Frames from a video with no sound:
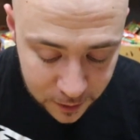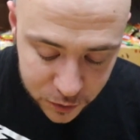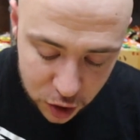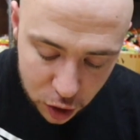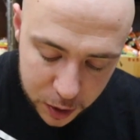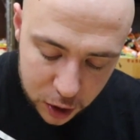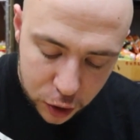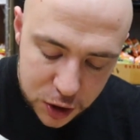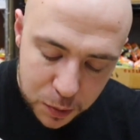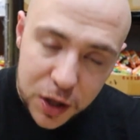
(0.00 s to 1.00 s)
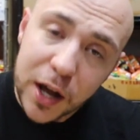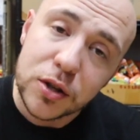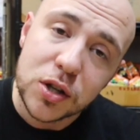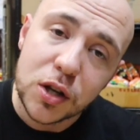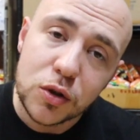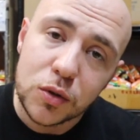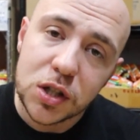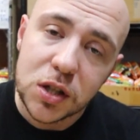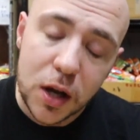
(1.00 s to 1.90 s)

There's a little bit of crisp on the outside too, which is